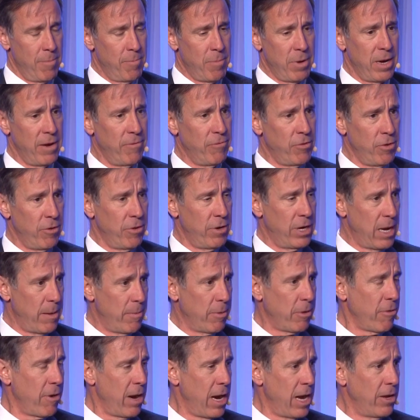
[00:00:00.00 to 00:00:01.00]
But if you're a
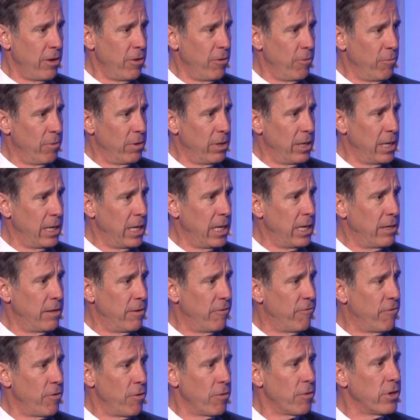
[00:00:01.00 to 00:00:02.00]
Democrat, you really need to
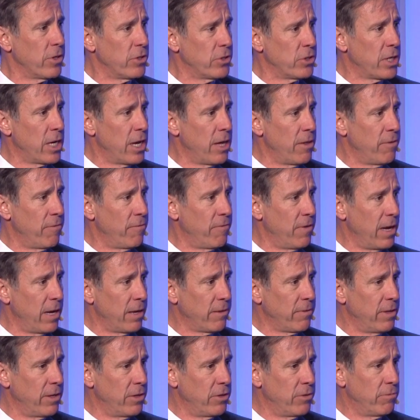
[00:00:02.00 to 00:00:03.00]
focus on the
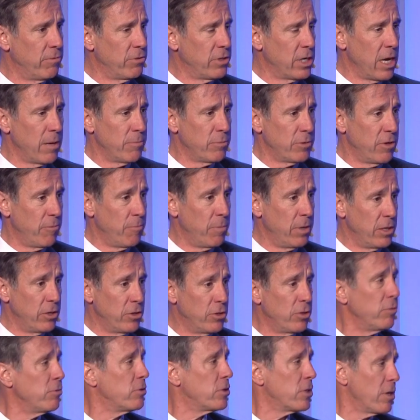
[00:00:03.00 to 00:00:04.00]
fact that jobs have been
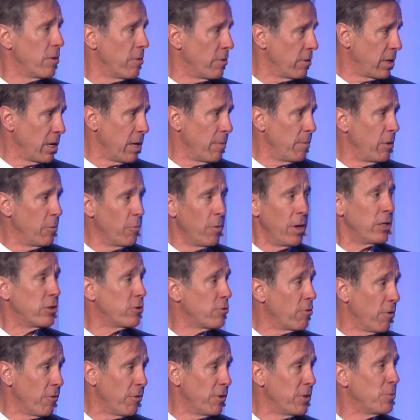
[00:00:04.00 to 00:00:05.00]
too slow in coming, wage
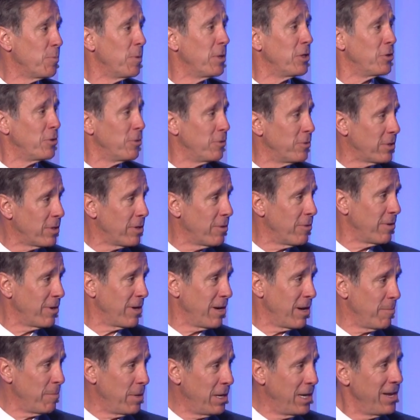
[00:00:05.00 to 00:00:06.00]
growth has been too slow in
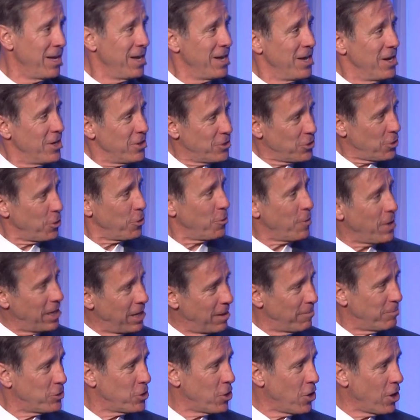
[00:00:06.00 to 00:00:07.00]
coming. So you end
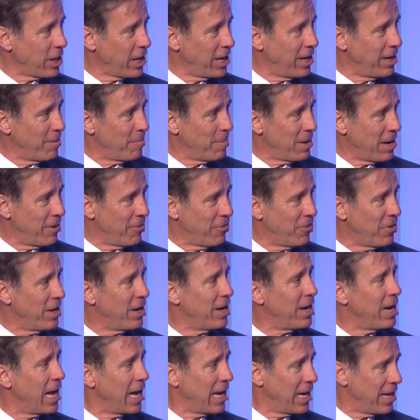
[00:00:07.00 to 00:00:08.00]
up talking about the
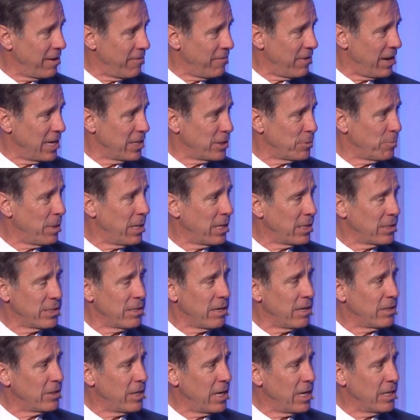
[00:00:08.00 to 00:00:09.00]
negative aspects
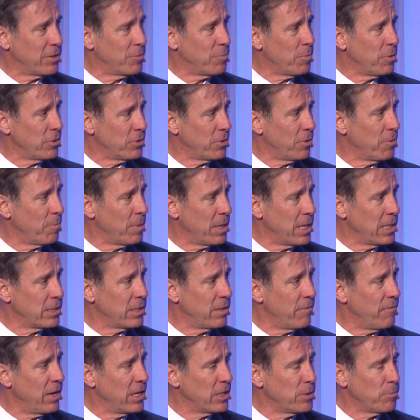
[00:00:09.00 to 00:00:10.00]
as opposed to the
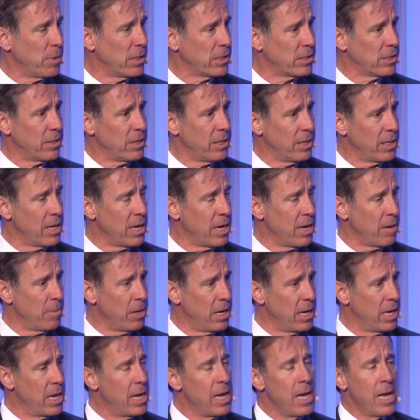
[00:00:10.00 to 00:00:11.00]
positive aspects of the economy.
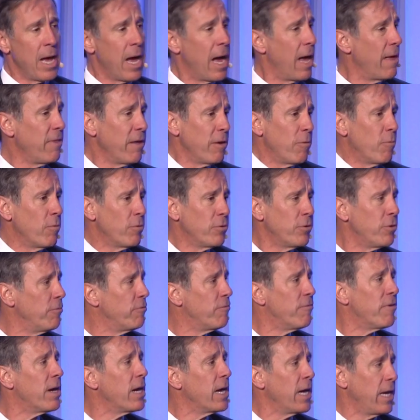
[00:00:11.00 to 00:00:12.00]
I think we'll do
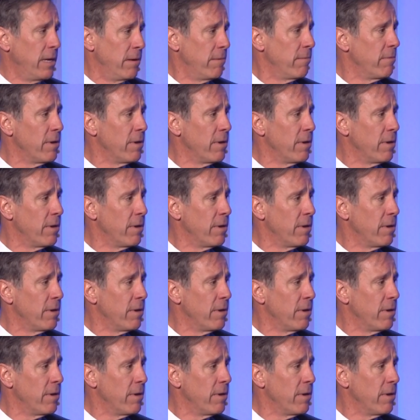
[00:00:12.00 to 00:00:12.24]
fine.